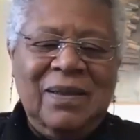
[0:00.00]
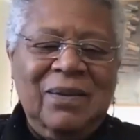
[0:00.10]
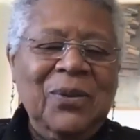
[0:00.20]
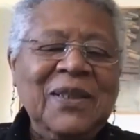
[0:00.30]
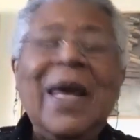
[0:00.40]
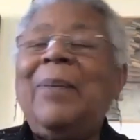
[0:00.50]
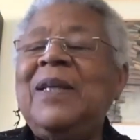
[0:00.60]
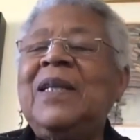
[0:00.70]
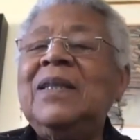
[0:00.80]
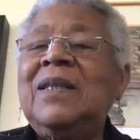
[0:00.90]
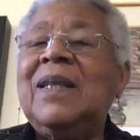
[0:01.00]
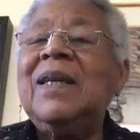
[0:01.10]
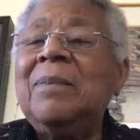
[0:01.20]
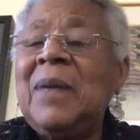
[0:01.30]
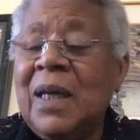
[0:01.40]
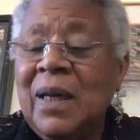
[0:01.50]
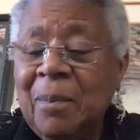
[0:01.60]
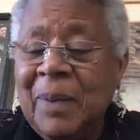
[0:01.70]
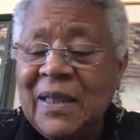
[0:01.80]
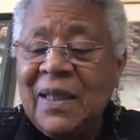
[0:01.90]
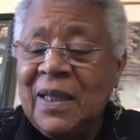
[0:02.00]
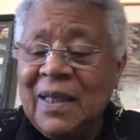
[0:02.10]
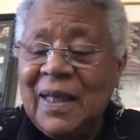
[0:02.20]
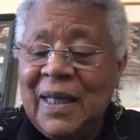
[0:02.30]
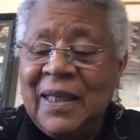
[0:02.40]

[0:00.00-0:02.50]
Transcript: was happening to them. But the mm-hmm.